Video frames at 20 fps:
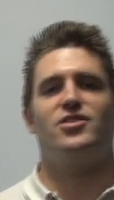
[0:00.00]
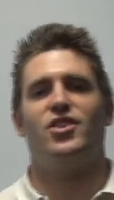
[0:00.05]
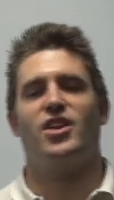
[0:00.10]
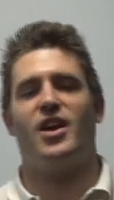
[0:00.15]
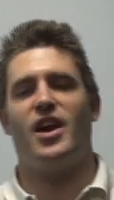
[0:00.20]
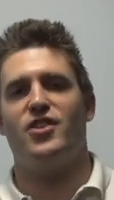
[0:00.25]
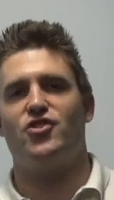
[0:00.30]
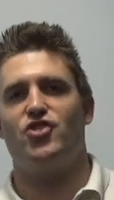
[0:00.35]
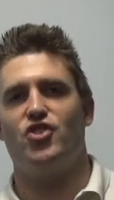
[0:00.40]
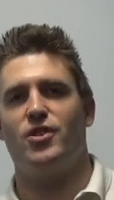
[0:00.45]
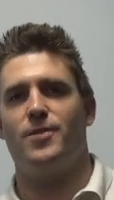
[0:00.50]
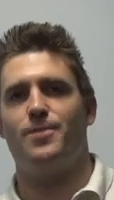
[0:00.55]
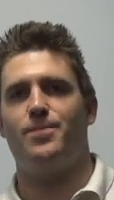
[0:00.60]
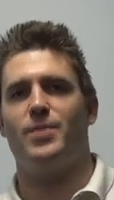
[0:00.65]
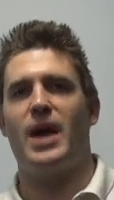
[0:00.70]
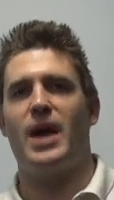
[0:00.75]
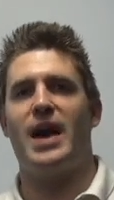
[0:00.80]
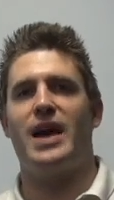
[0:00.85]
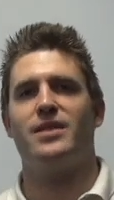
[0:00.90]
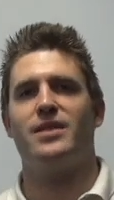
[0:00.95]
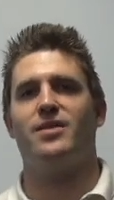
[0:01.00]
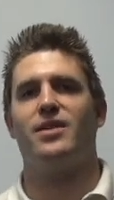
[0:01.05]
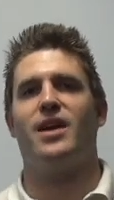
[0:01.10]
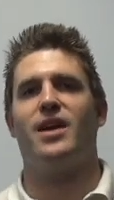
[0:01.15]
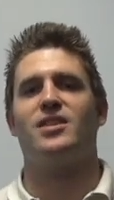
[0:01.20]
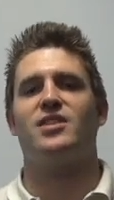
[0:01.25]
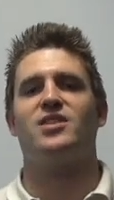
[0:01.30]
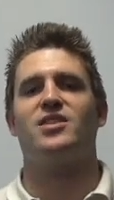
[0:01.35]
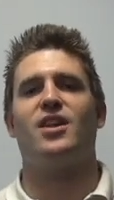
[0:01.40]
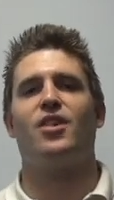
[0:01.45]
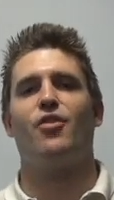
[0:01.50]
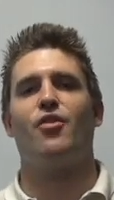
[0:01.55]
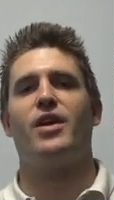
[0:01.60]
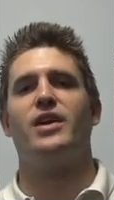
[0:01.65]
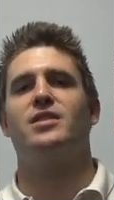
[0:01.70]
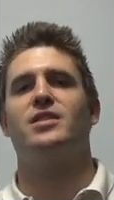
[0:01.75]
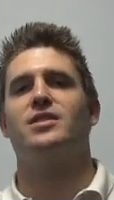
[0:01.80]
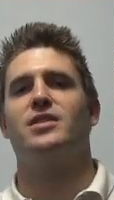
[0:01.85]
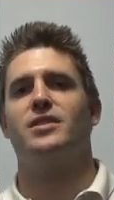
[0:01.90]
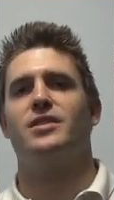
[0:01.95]
Education and the
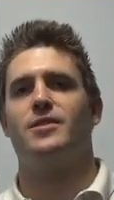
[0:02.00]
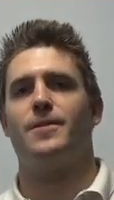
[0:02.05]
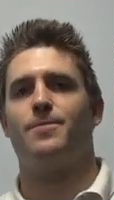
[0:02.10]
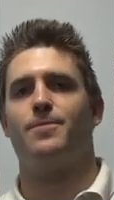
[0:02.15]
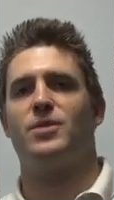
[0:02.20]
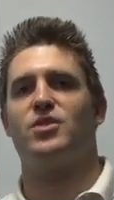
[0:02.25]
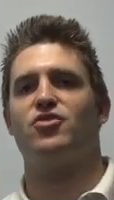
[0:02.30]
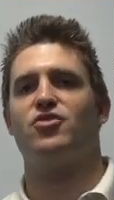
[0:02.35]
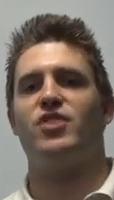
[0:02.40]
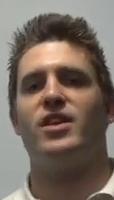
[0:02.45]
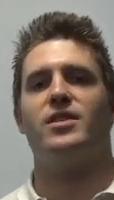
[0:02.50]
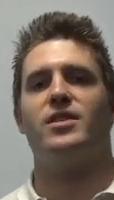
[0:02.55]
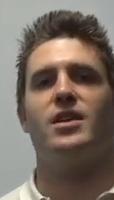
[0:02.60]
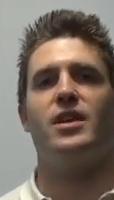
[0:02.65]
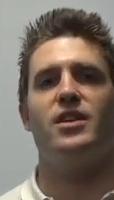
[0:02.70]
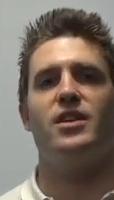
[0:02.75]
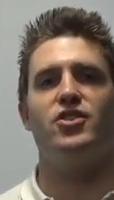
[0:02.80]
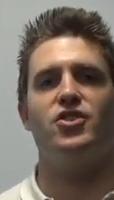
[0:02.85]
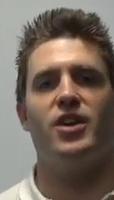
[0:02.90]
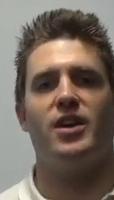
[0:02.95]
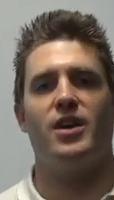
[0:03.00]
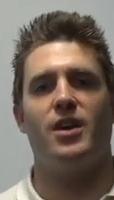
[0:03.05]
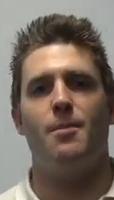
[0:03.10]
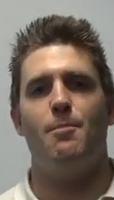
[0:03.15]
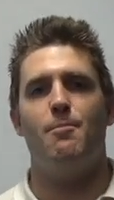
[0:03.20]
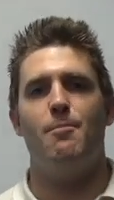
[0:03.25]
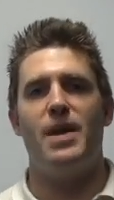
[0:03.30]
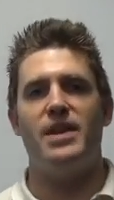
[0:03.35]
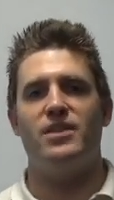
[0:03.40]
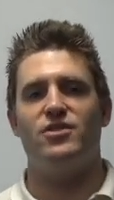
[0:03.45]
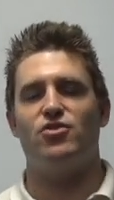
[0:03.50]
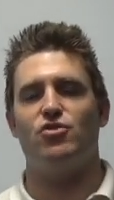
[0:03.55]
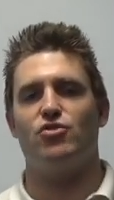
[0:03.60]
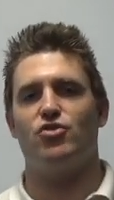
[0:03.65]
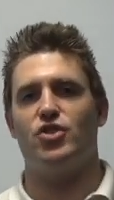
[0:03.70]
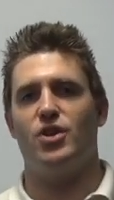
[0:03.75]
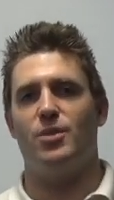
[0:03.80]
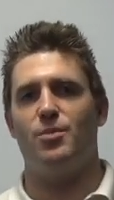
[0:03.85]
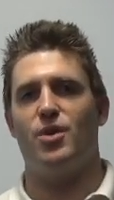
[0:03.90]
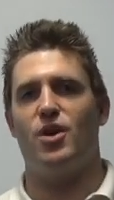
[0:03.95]
Accelerated Strength and Conditioning
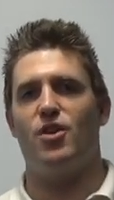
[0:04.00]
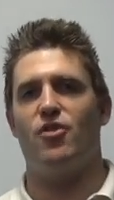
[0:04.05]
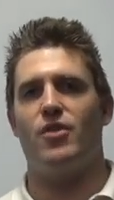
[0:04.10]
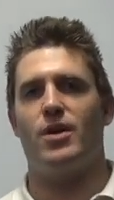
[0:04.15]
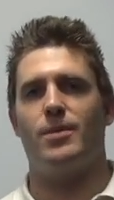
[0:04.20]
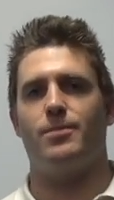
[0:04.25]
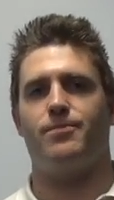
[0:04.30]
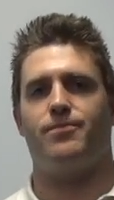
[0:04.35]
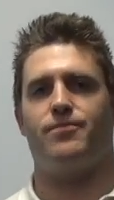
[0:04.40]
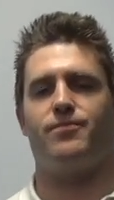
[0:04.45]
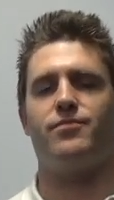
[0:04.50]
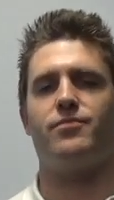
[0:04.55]
Mentorship Program.